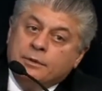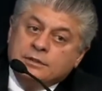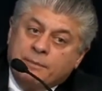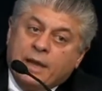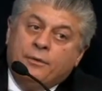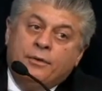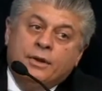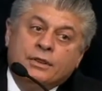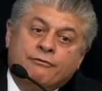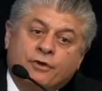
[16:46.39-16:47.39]
It was a
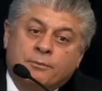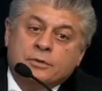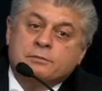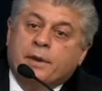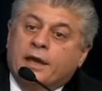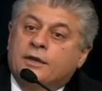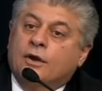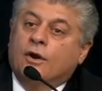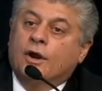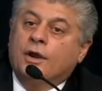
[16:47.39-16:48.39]
mountain in the farmer's
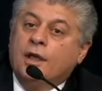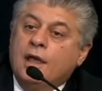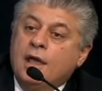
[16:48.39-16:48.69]
backyard.